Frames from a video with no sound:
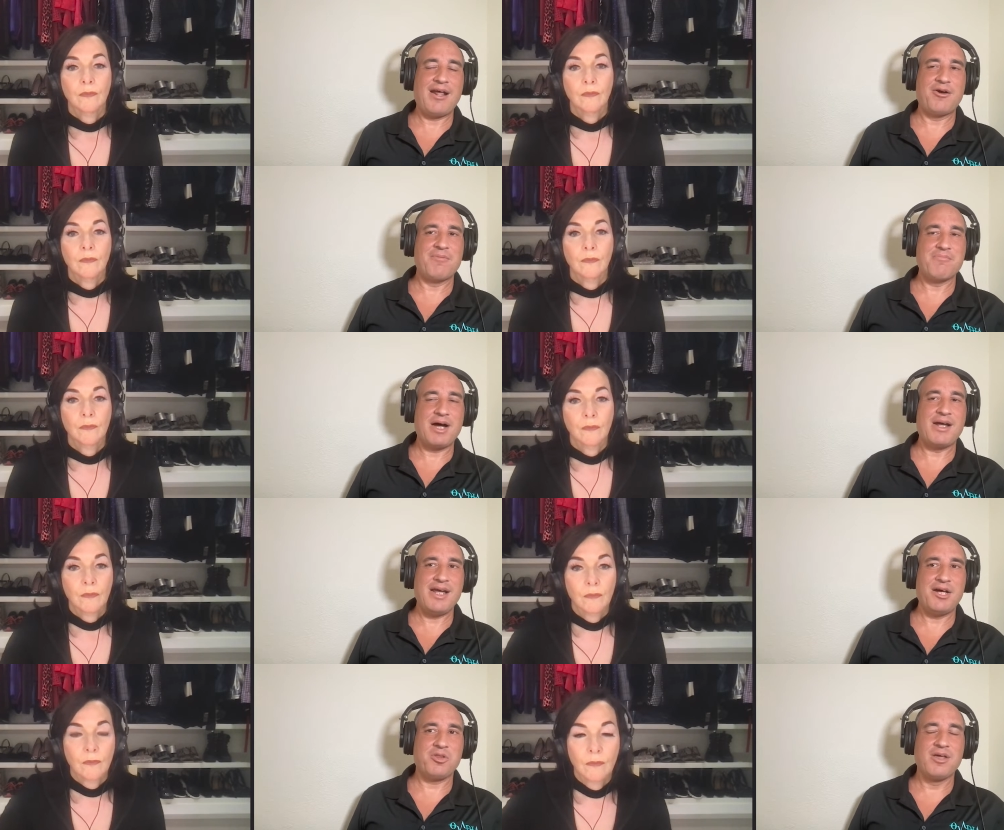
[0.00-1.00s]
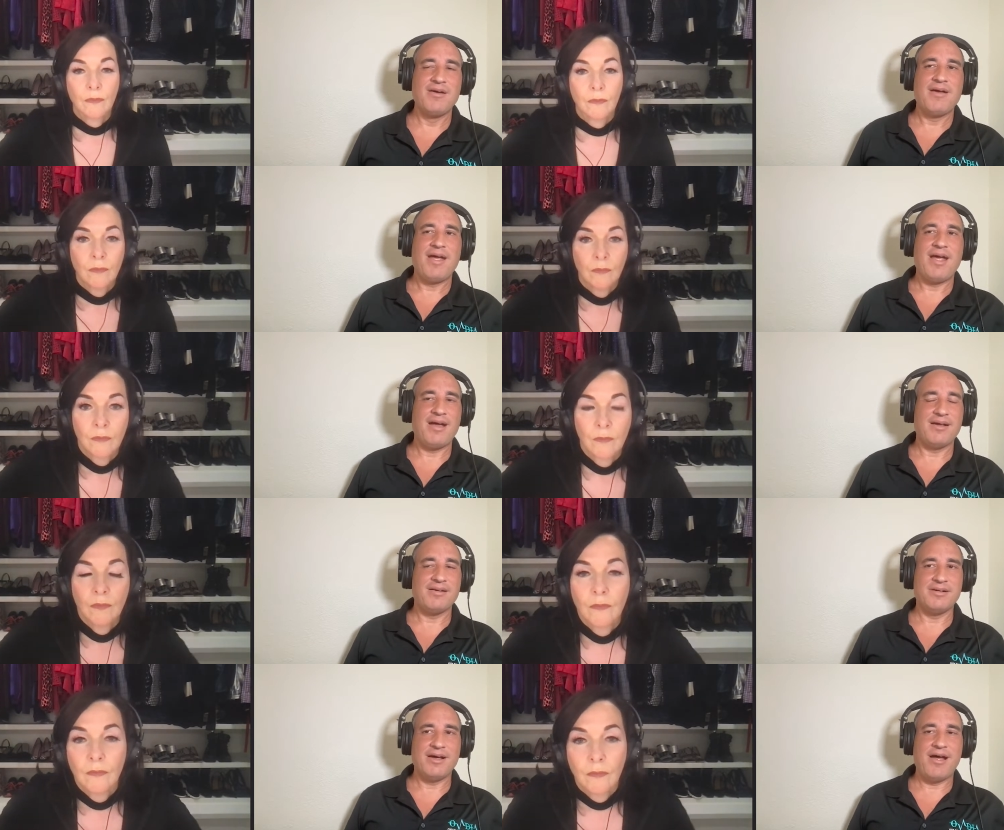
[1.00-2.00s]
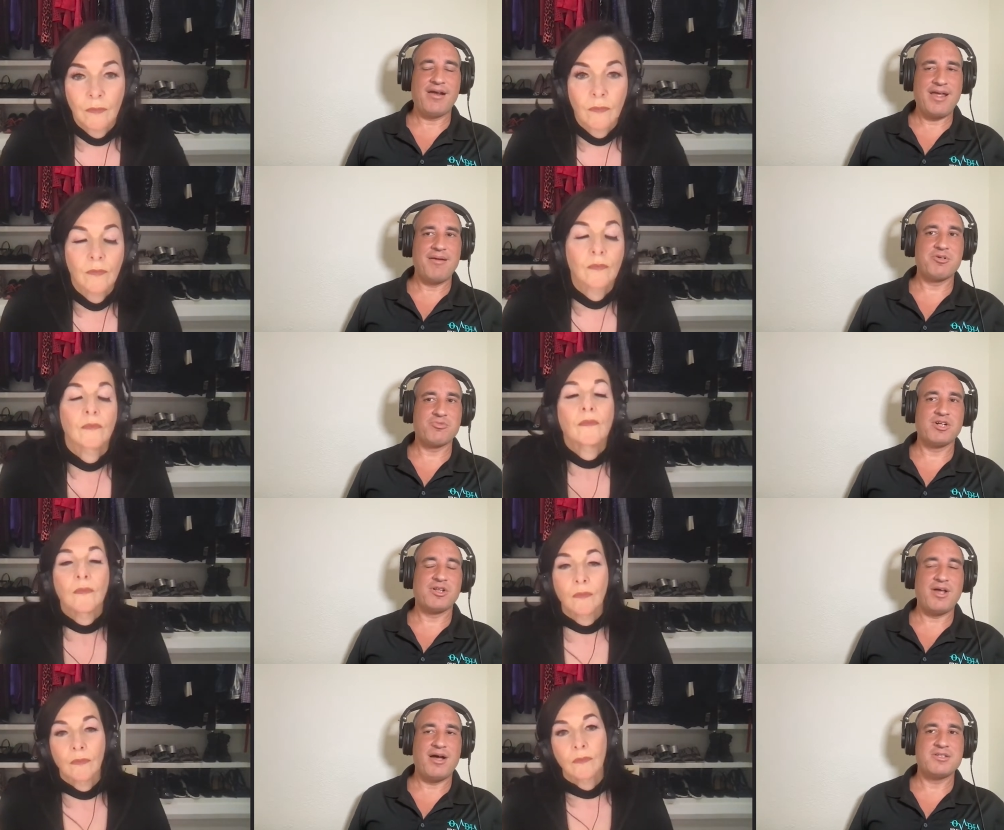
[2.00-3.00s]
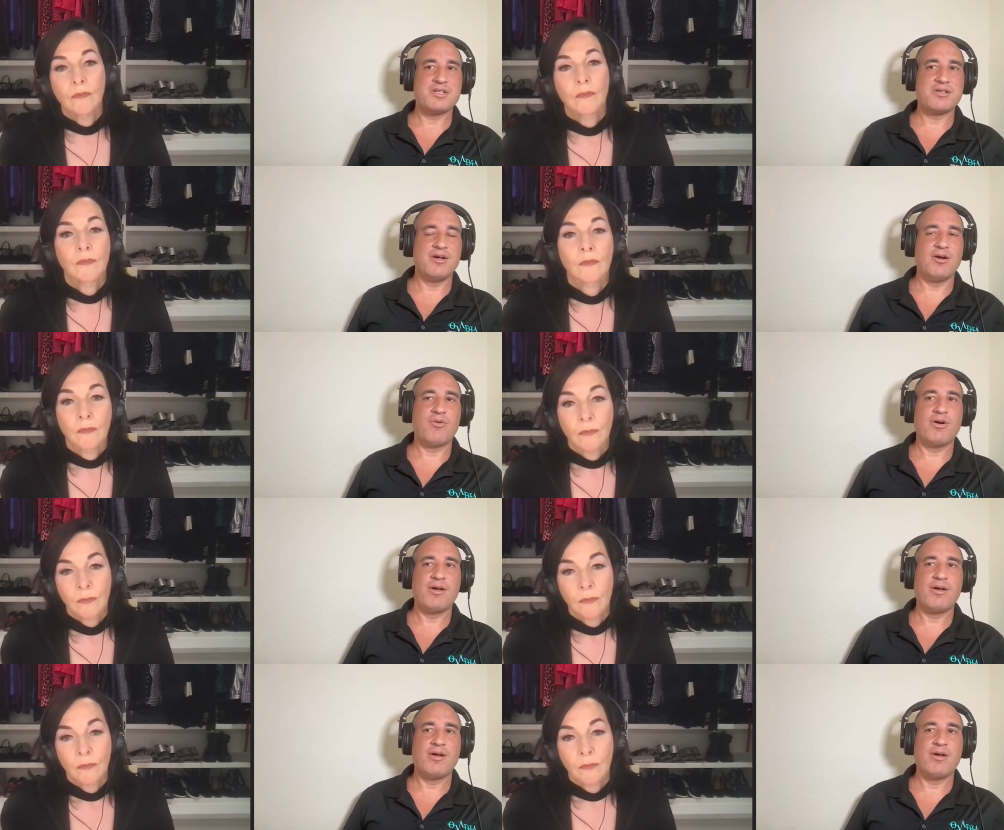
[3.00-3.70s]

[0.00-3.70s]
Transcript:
Speaker 1: on my health. And I came to realize, you know,